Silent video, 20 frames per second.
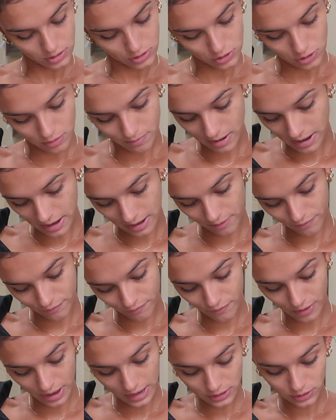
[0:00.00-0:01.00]
So my
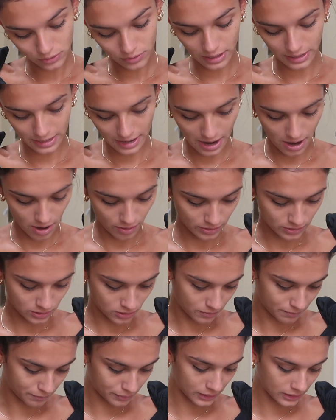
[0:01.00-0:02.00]
face right now is
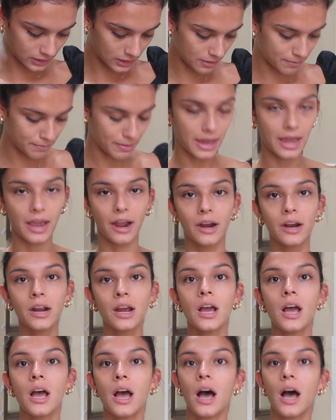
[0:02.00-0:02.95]
completely bare.